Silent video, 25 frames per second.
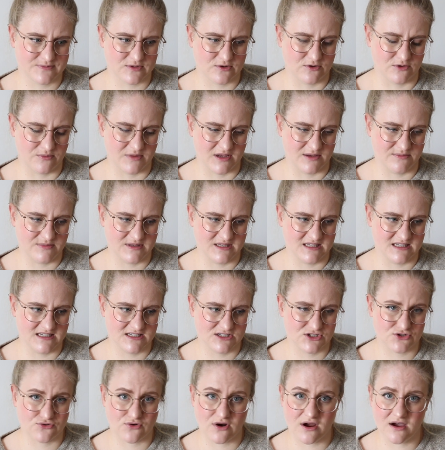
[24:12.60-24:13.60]
or maybe
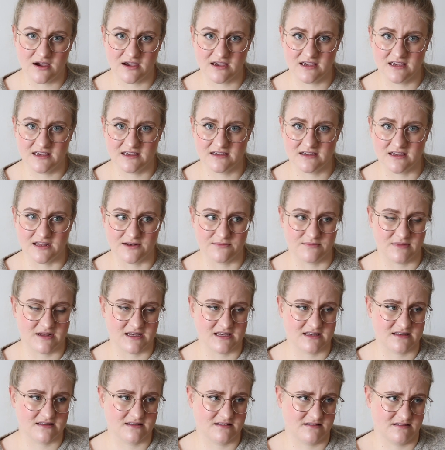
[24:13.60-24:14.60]
try and
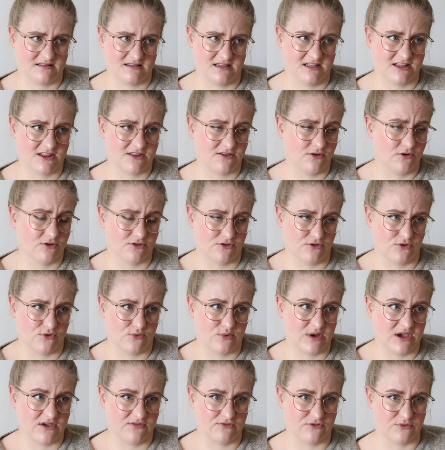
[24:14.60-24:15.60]
make, it's also a
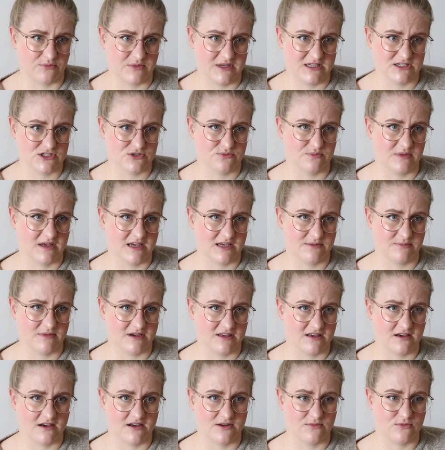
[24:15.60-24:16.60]
way for me to make my
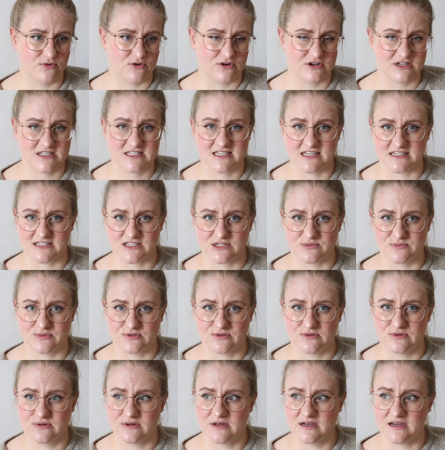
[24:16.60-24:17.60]
yarn more
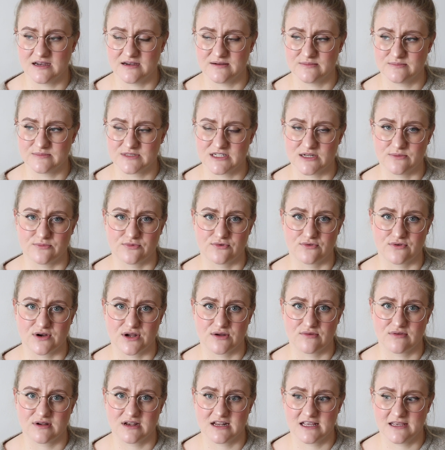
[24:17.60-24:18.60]
accessible
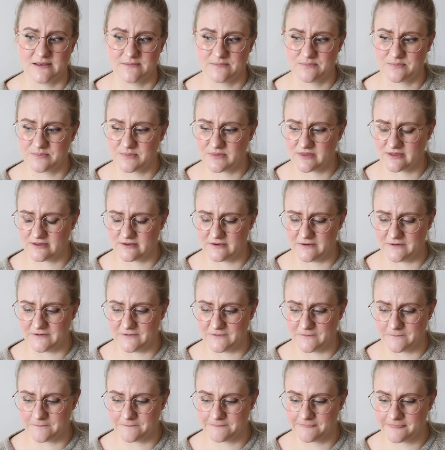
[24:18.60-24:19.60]
temporarily.
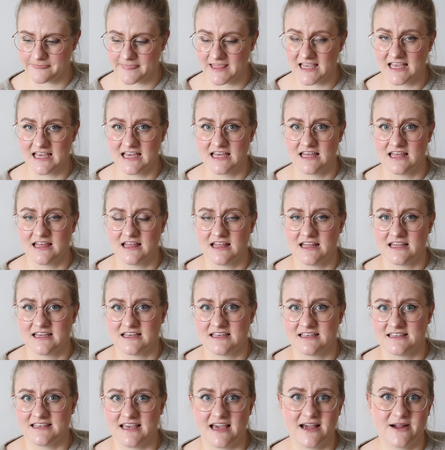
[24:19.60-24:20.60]
So
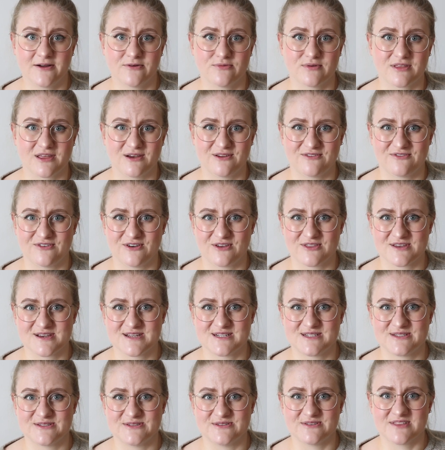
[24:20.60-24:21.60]
yeah, without further
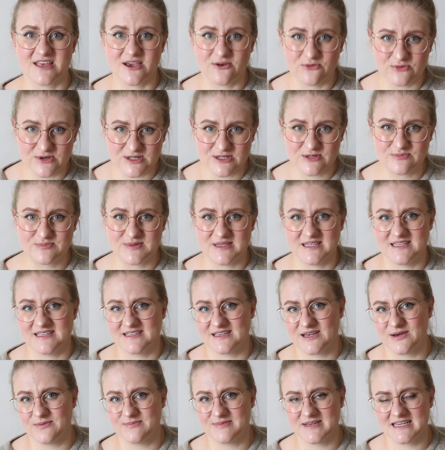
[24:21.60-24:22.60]
ado, there will
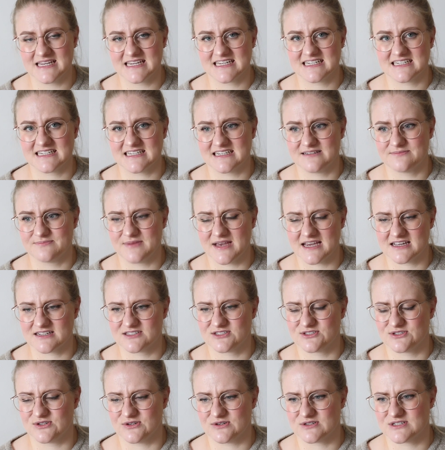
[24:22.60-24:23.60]
be a big
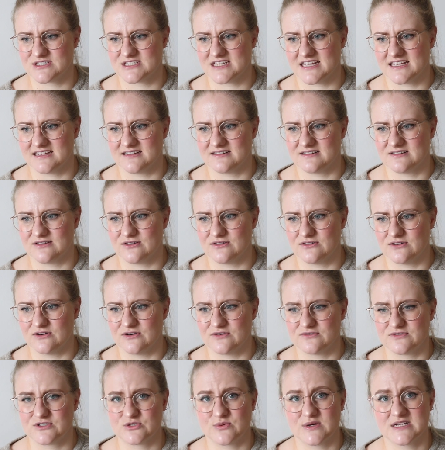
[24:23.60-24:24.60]
backstock sale
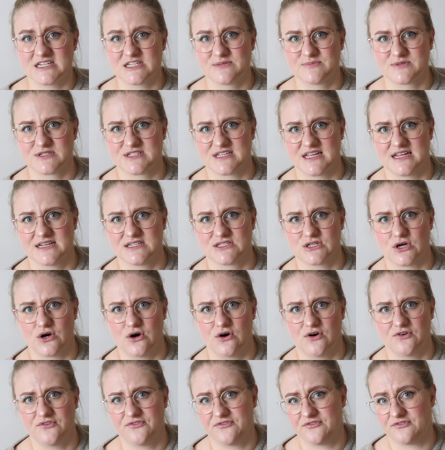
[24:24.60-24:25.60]
of 20%
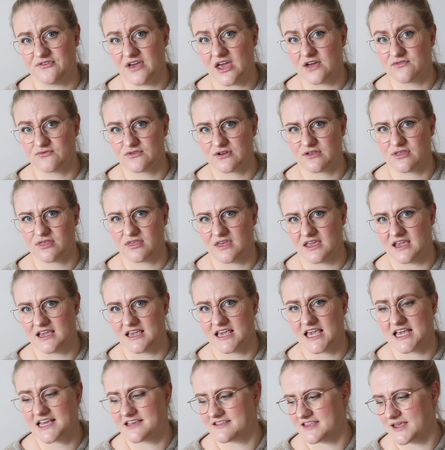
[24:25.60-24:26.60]
off
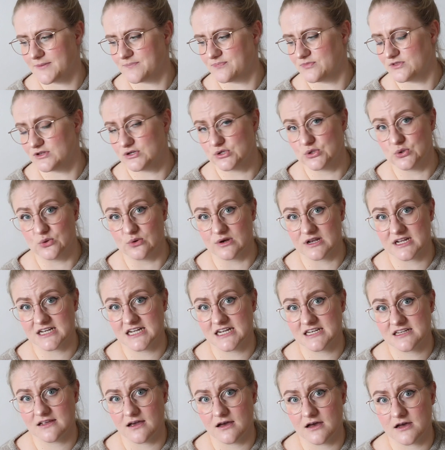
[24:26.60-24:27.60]
everything except the new
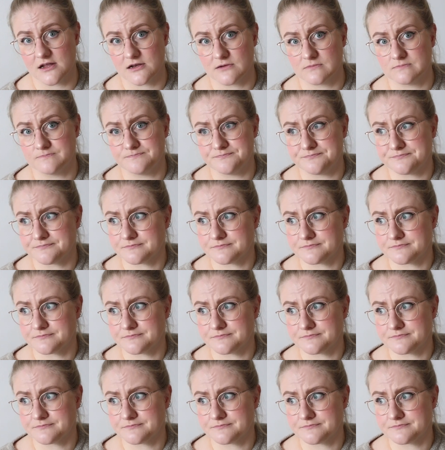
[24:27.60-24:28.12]
linen yarn,